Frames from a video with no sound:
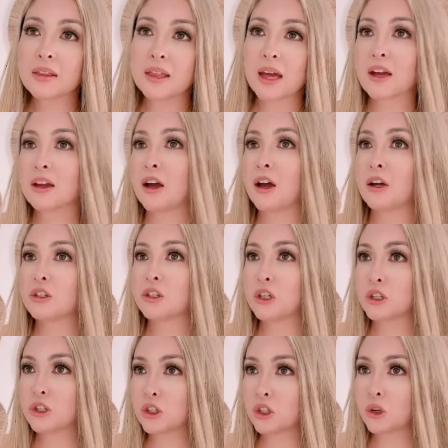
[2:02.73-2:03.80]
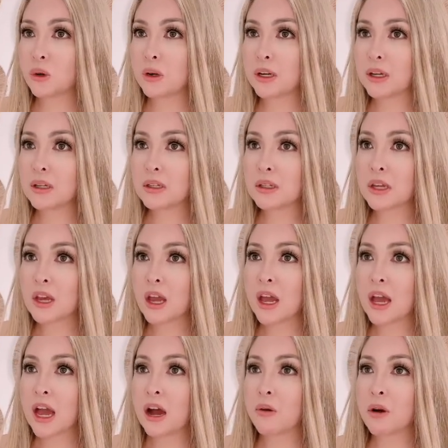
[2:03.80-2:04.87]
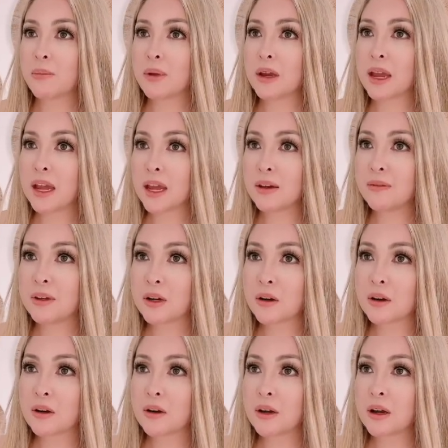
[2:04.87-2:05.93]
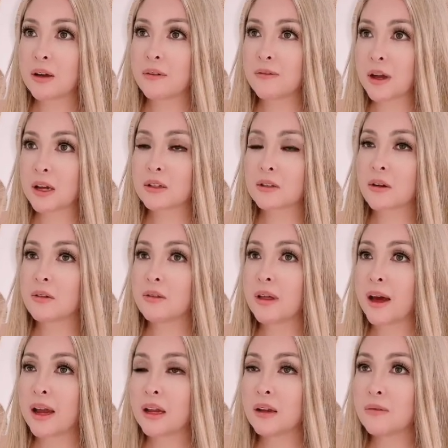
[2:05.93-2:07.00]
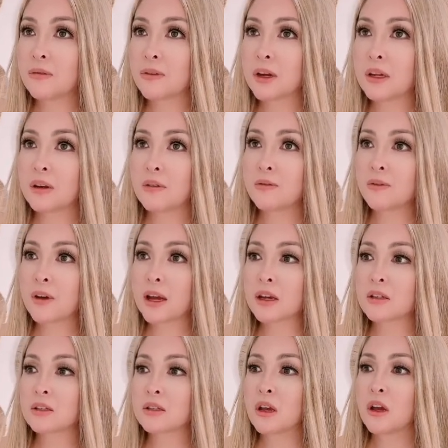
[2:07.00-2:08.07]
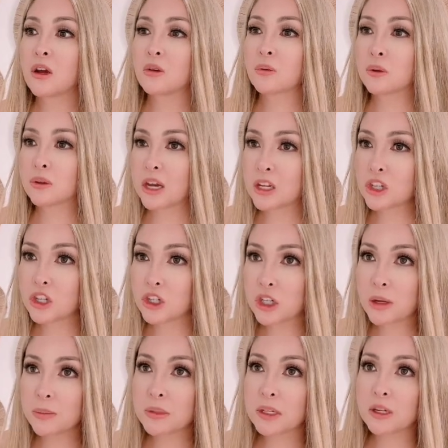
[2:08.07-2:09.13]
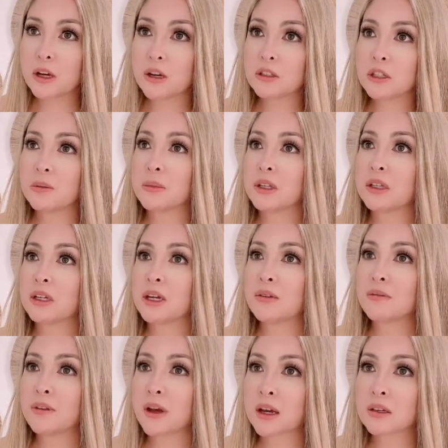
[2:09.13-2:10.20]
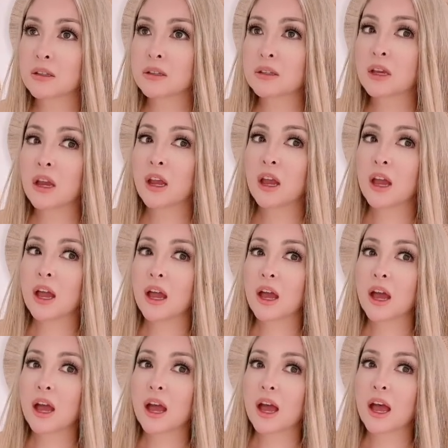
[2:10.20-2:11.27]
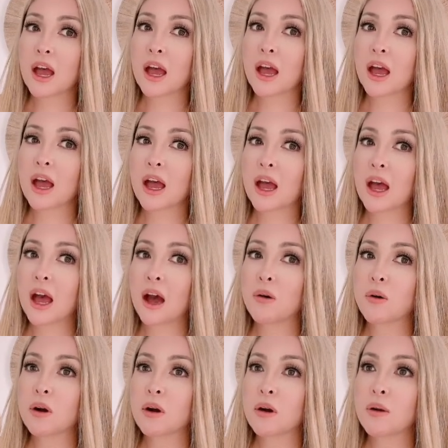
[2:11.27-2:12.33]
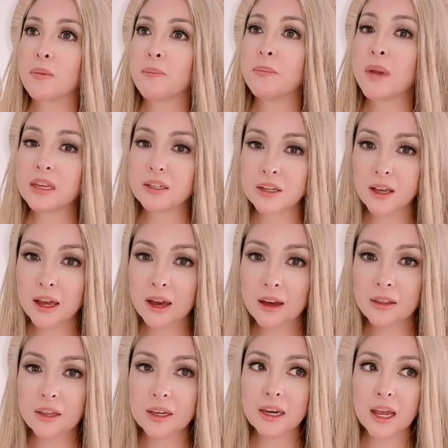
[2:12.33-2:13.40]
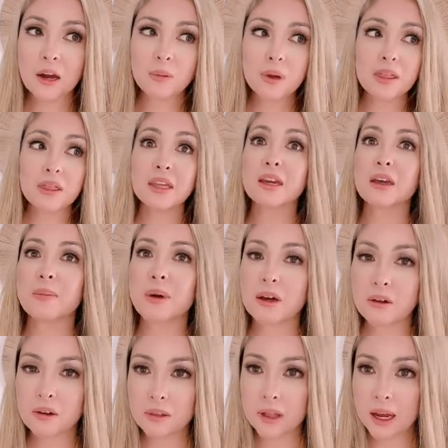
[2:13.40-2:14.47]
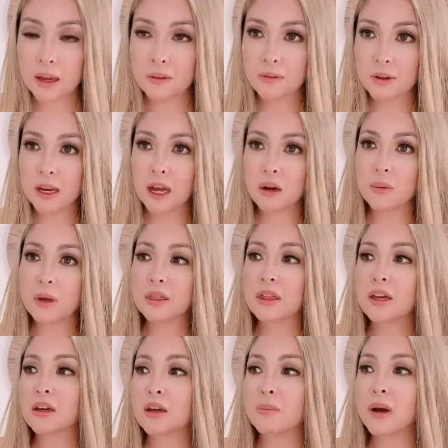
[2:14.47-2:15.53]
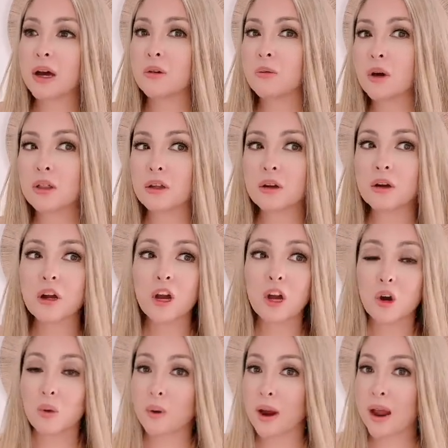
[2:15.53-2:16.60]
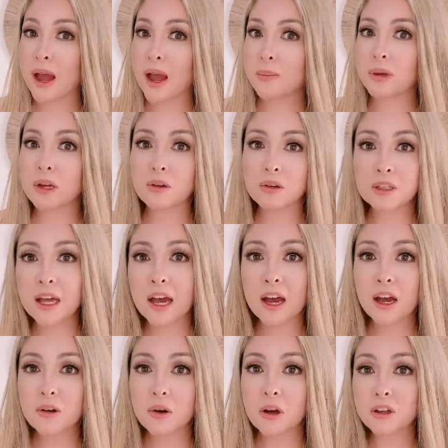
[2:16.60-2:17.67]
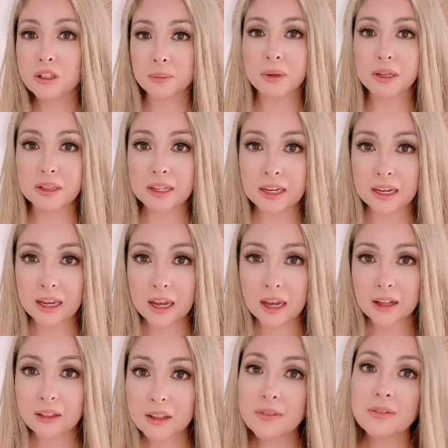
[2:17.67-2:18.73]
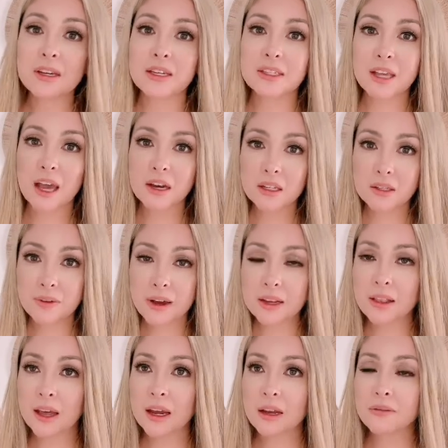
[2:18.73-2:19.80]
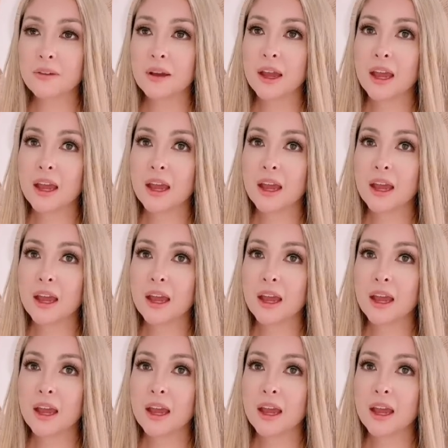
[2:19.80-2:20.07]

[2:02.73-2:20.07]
that conscious choice, how our behavior affects our life and affects relationships and ultimately affects our mental health, and how we think about our life and how we think about whether we're happy or sad, or ultimately living a satisfied life.